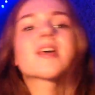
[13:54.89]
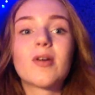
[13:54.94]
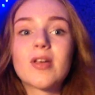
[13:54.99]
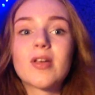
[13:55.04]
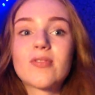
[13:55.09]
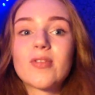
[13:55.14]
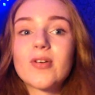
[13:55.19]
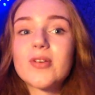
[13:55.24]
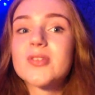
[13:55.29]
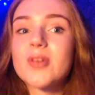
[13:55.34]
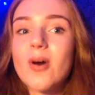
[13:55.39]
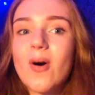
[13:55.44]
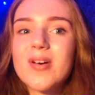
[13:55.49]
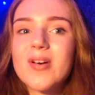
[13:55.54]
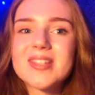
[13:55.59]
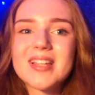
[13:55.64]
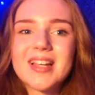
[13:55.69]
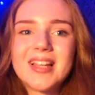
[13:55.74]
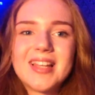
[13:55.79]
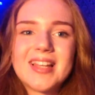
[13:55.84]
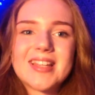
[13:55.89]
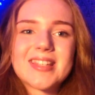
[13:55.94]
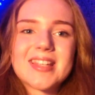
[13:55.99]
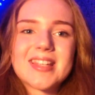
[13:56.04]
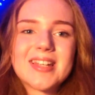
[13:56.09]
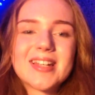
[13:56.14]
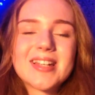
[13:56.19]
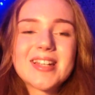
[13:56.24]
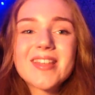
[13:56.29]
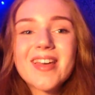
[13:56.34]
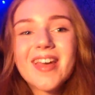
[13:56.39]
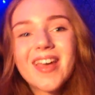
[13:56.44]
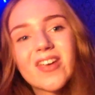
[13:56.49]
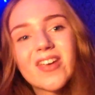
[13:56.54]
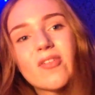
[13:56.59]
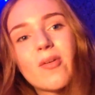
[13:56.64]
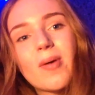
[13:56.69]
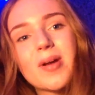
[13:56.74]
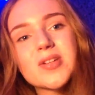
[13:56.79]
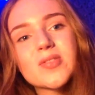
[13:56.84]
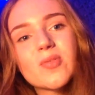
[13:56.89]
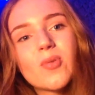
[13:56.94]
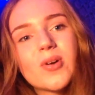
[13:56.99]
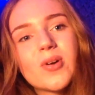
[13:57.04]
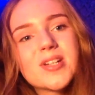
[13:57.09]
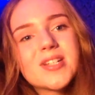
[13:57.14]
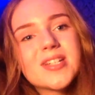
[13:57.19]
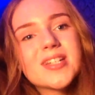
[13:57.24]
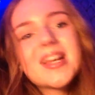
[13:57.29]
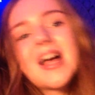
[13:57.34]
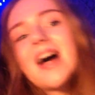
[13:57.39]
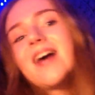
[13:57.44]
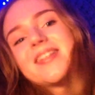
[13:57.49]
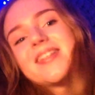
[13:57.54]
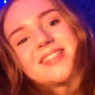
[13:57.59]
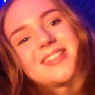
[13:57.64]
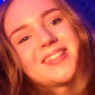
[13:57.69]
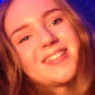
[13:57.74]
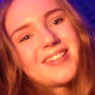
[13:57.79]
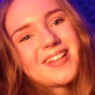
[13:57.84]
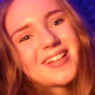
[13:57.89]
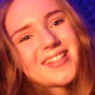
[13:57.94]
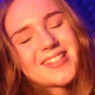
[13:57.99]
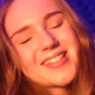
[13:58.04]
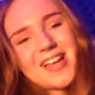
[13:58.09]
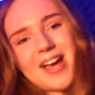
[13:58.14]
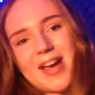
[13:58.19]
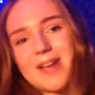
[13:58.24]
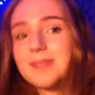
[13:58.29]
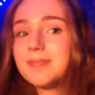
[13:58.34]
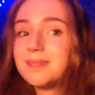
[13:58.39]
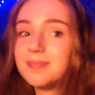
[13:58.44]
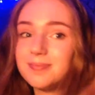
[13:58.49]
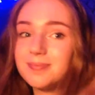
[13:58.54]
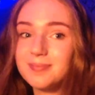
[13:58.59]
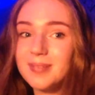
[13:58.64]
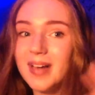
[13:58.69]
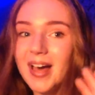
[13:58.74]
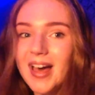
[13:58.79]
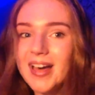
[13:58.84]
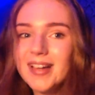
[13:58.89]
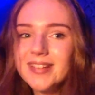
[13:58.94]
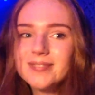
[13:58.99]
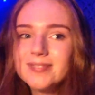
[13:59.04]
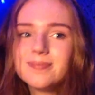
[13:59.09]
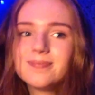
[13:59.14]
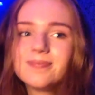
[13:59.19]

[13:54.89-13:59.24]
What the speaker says: I'll give those songs a listen. Thank you very much for watching. I'll see you next time. Bye!